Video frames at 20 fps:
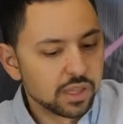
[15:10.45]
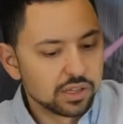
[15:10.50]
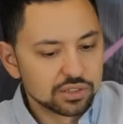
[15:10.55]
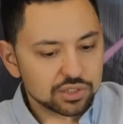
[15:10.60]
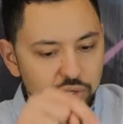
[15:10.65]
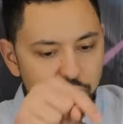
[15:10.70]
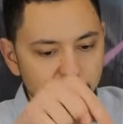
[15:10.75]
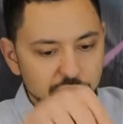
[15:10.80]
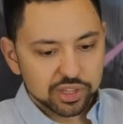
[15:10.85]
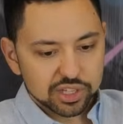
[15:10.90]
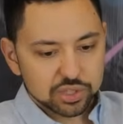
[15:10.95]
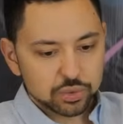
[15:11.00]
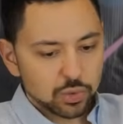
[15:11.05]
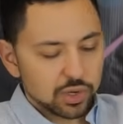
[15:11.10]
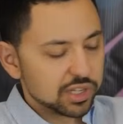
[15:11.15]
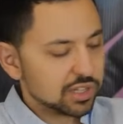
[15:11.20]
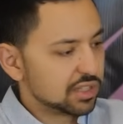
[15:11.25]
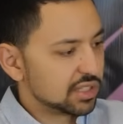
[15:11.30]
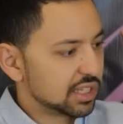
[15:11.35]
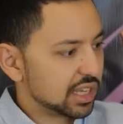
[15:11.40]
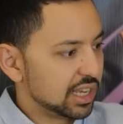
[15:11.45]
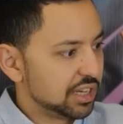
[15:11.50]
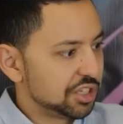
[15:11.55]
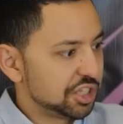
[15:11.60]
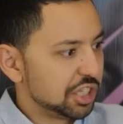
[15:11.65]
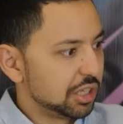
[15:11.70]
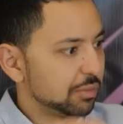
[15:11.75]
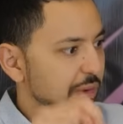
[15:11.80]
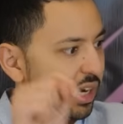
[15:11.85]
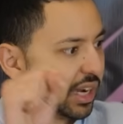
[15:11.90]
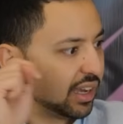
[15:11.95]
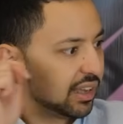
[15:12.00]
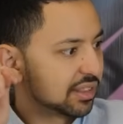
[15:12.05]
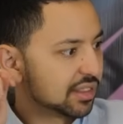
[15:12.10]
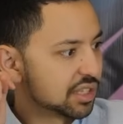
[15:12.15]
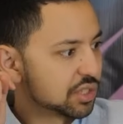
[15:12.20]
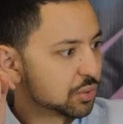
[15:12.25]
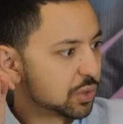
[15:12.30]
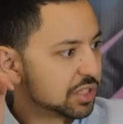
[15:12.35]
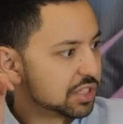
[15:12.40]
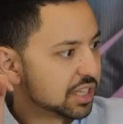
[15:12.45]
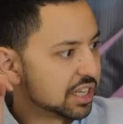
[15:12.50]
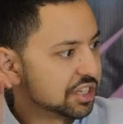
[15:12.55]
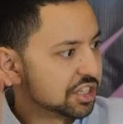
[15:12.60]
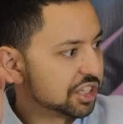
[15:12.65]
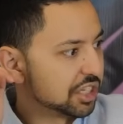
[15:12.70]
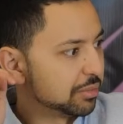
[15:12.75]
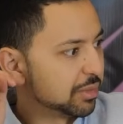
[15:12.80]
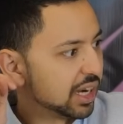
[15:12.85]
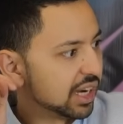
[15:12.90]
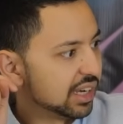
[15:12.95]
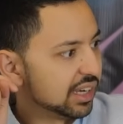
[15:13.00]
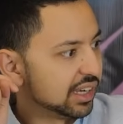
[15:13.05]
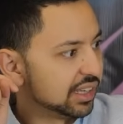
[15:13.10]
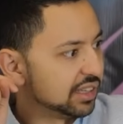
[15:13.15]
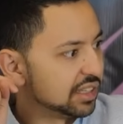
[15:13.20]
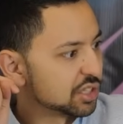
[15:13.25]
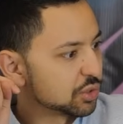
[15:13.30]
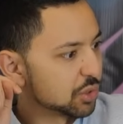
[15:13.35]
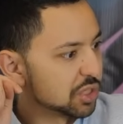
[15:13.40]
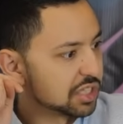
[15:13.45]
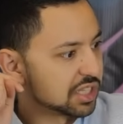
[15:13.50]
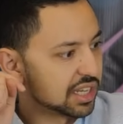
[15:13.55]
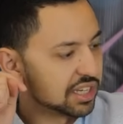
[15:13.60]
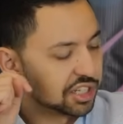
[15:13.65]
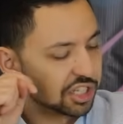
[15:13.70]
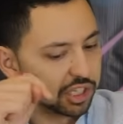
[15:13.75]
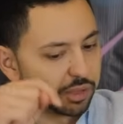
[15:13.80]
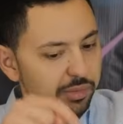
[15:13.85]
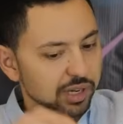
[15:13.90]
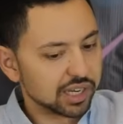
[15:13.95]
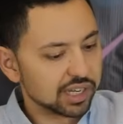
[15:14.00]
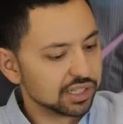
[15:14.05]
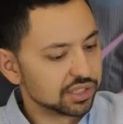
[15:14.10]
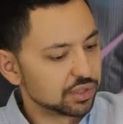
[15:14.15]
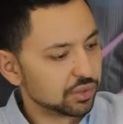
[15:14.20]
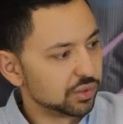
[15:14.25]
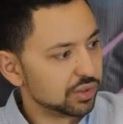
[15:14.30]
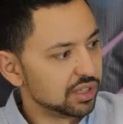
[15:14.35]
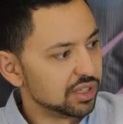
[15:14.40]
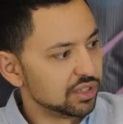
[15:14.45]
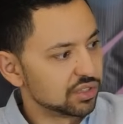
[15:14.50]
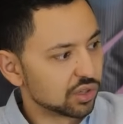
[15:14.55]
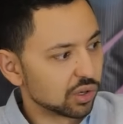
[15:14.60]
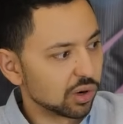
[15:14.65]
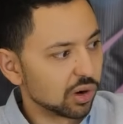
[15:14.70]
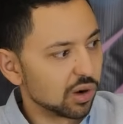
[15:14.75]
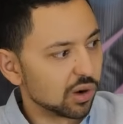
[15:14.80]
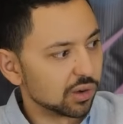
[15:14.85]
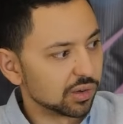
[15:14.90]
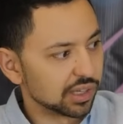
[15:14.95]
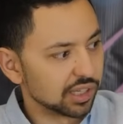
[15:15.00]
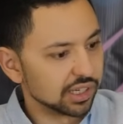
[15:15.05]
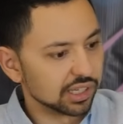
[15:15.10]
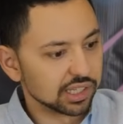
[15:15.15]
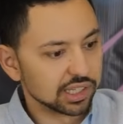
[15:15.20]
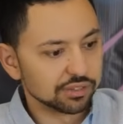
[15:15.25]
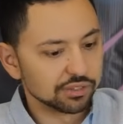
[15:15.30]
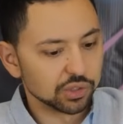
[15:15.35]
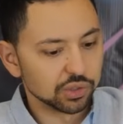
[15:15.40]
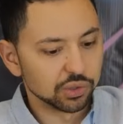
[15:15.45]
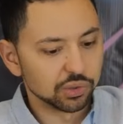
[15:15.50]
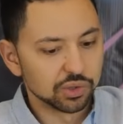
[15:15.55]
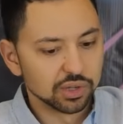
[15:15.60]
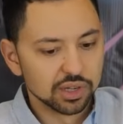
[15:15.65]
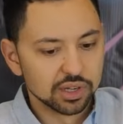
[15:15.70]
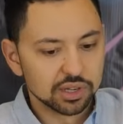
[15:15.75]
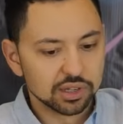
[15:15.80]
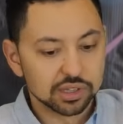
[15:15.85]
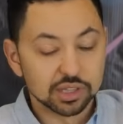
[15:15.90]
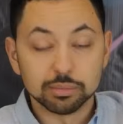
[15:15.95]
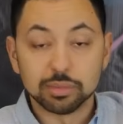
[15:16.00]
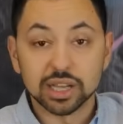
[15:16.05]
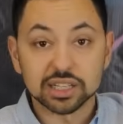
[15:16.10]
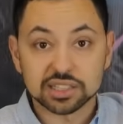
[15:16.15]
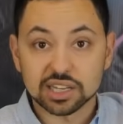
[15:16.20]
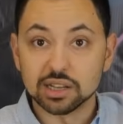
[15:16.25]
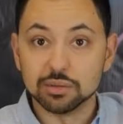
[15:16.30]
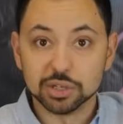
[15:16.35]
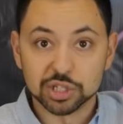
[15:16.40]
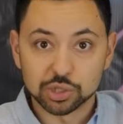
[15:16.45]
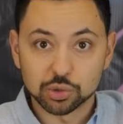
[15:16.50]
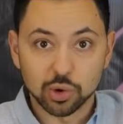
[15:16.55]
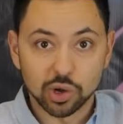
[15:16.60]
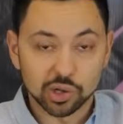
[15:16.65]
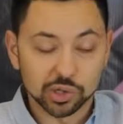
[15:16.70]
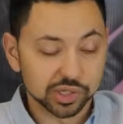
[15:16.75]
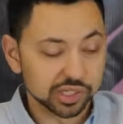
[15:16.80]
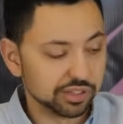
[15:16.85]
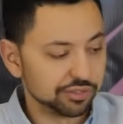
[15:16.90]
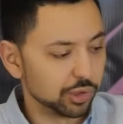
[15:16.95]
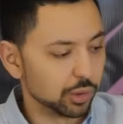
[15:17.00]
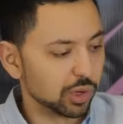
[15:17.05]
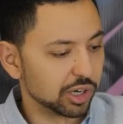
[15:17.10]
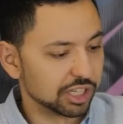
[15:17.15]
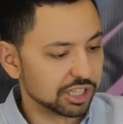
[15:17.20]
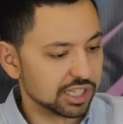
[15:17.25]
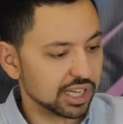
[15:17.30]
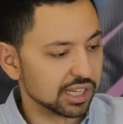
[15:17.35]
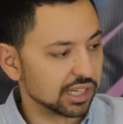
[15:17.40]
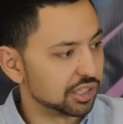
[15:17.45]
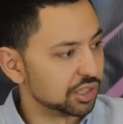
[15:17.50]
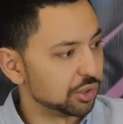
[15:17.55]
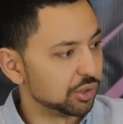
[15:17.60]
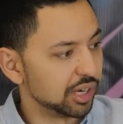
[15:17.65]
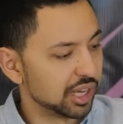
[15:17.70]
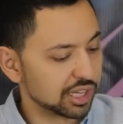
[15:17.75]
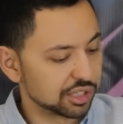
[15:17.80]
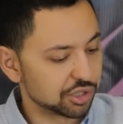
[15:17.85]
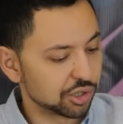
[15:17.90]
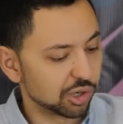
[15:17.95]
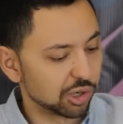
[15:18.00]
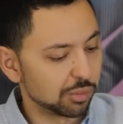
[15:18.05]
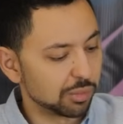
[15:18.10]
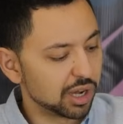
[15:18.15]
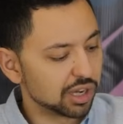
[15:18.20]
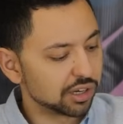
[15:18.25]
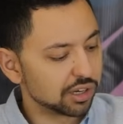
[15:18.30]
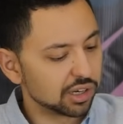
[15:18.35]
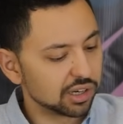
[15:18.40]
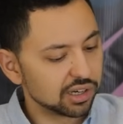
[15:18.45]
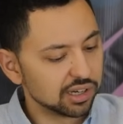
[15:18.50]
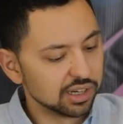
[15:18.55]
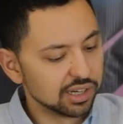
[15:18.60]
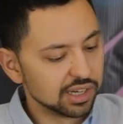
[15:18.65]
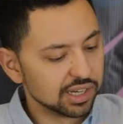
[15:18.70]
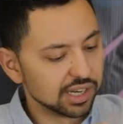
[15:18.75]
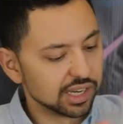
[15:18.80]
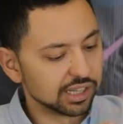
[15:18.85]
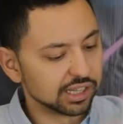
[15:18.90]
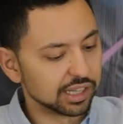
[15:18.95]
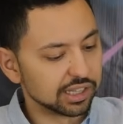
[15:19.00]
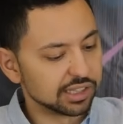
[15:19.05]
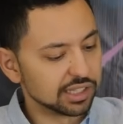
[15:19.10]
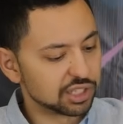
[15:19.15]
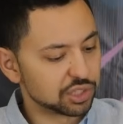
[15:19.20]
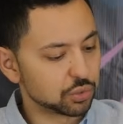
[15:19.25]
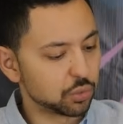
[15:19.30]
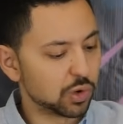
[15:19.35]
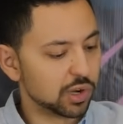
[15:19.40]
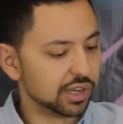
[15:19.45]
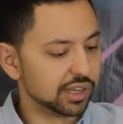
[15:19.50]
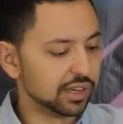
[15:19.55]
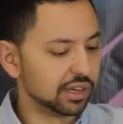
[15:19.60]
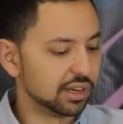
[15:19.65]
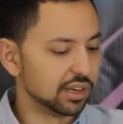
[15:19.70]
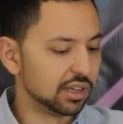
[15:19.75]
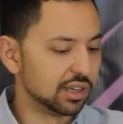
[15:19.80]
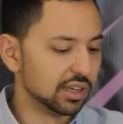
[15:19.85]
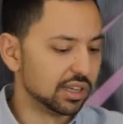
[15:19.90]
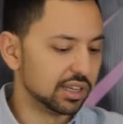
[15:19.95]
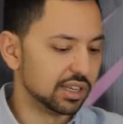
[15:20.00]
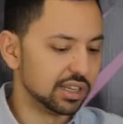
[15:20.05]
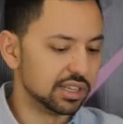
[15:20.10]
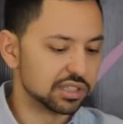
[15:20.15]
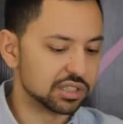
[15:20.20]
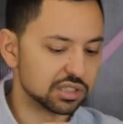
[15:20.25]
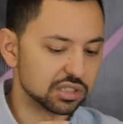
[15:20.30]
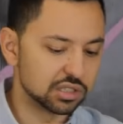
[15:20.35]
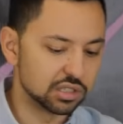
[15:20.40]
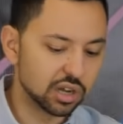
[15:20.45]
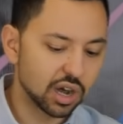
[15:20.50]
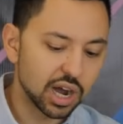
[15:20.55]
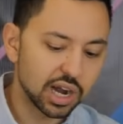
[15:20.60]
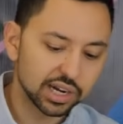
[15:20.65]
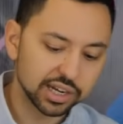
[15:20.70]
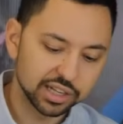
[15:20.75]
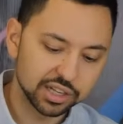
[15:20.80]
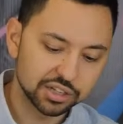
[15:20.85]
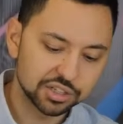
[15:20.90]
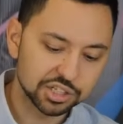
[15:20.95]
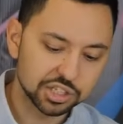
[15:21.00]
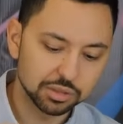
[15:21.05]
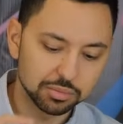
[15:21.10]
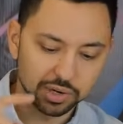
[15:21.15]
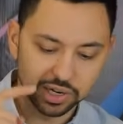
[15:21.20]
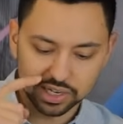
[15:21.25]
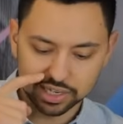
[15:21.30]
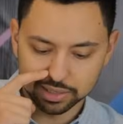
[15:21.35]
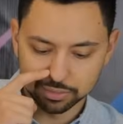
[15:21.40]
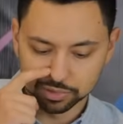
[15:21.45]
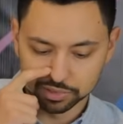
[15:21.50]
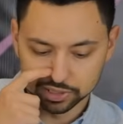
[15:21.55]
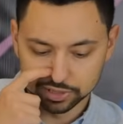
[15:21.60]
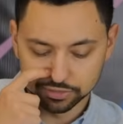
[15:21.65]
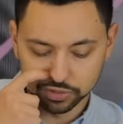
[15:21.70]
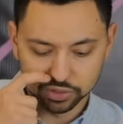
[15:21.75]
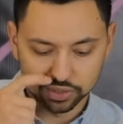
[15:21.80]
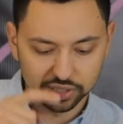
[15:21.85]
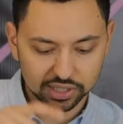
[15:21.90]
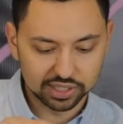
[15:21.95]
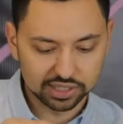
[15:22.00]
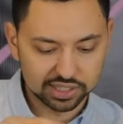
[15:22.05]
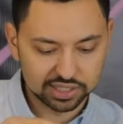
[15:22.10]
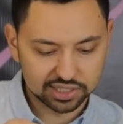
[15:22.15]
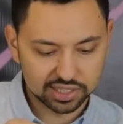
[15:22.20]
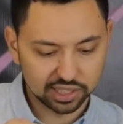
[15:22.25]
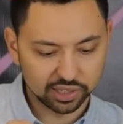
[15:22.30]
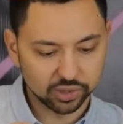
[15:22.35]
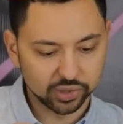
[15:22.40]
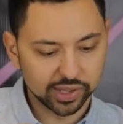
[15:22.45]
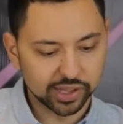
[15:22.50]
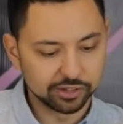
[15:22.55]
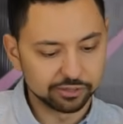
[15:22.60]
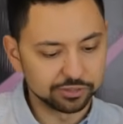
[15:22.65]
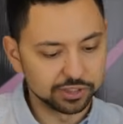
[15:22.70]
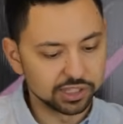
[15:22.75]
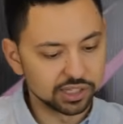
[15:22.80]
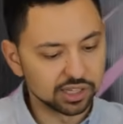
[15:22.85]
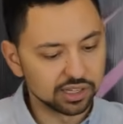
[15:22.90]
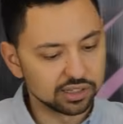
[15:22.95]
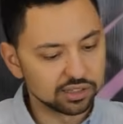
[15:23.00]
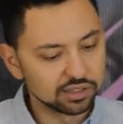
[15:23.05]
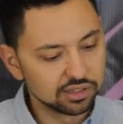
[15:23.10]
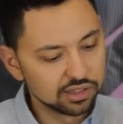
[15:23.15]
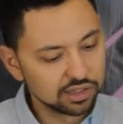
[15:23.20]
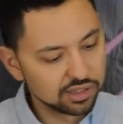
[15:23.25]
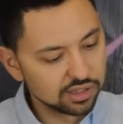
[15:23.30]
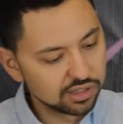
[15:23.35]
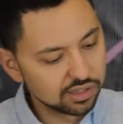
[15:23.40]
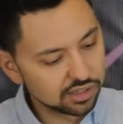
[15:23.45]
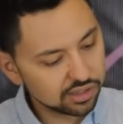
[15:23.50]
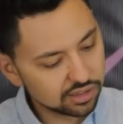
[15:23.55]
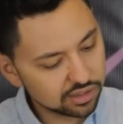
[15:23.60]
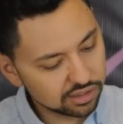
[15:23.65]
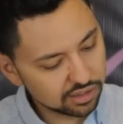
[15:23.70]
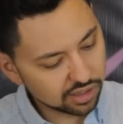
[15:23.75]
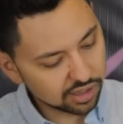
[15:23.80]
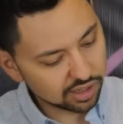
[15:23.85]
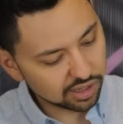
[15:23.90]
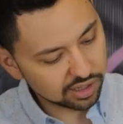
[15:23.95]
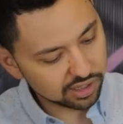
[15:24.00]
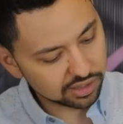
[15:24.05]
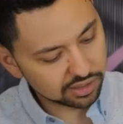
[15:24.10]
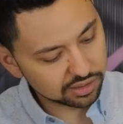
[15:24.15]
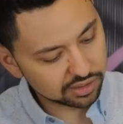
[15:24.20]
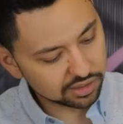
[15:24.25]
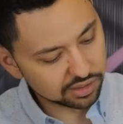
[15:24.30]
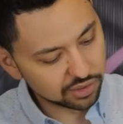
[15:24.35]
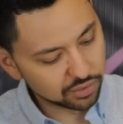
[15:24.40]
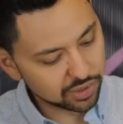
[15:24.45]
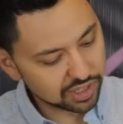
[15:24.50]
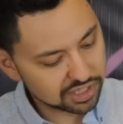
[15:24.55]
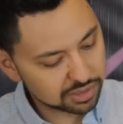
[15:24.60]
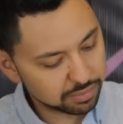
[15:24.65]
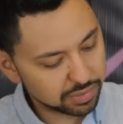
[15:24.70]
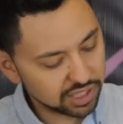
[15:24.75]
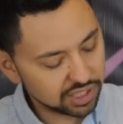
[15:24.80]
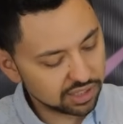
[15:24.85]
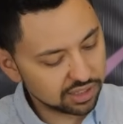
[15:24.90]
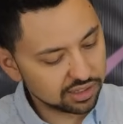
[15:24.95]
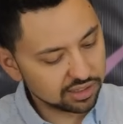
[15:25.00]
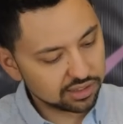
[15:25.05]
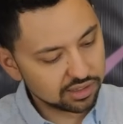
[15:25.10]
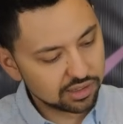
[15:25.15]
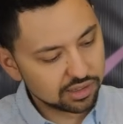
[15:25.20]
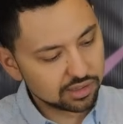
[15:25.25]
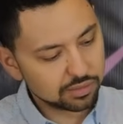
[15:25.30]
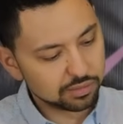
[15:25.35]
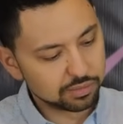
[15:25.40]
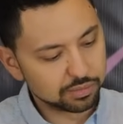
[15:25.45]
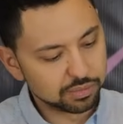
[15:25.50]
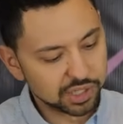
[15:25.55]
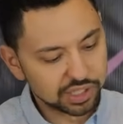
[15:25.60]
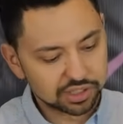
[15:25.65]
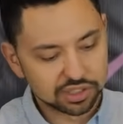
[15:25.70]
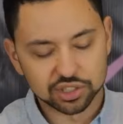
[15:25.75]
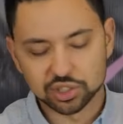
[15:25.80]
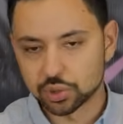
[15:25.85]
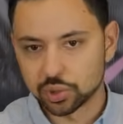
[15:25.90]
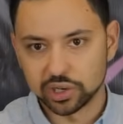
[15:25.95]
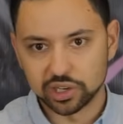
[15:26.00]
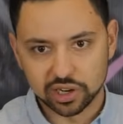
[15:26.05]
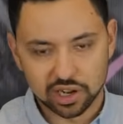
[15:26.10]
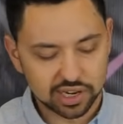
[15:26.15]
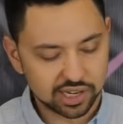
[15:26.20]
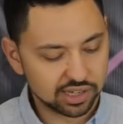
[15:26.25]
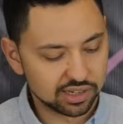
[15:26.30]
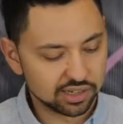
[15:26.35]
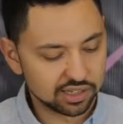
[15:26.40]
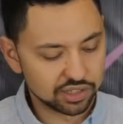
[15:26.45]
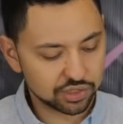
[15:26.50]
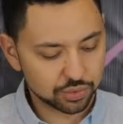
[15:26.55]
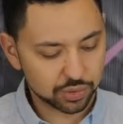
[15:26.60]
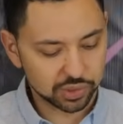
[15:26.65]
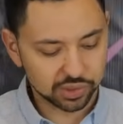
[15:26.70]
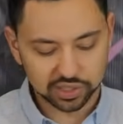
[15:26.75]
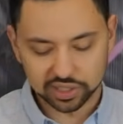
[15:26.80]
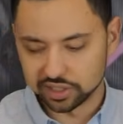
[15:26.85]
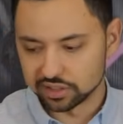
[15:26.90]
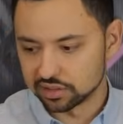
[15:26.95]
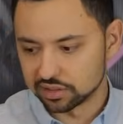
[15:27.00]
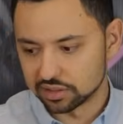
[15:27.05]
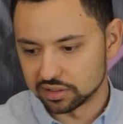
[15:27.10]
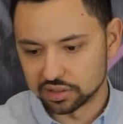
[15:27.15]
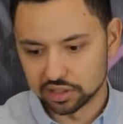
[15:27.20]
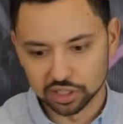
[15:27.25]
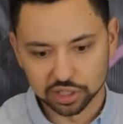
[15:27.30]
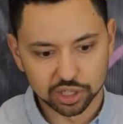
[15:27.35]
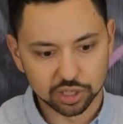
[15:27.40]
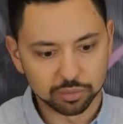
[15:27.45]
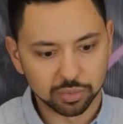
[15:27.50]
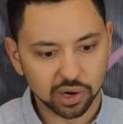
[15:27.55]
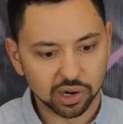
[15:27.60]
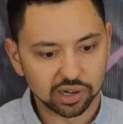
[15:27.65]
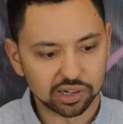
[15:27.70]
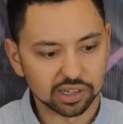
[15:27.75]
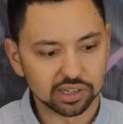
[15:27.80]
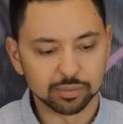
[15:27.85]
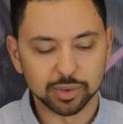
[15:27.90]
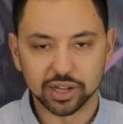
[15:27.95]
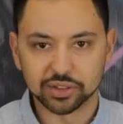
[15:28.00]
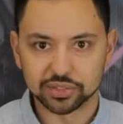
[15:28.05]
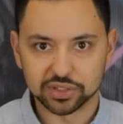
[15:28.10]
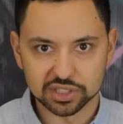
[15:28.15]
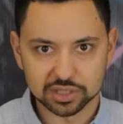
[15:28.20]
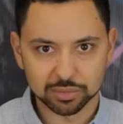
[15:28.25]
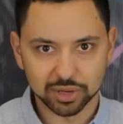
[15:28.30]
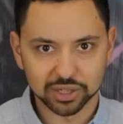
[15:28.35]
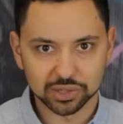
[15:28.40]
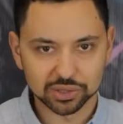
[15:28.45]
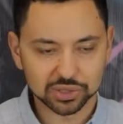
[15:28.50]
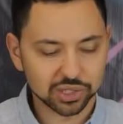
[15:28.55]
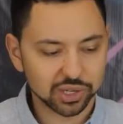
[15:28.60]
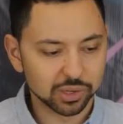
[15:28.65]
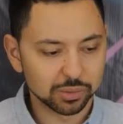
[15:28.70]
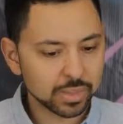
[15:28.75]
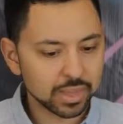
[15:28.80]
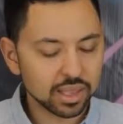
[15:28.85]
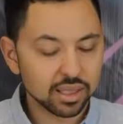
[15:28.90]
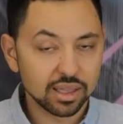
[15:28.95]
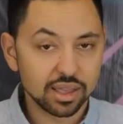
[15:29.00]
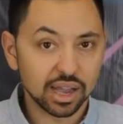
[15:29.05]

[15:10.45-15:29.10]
So this one's HDMI, this one's HDMI, and this one's HDMI. So these are all going to give you the best image quality if you want to take it to an external monitor. And then this one is not HDMI. I believe you can get the signal out via USB, but the screen on it is really the good part about this microscope.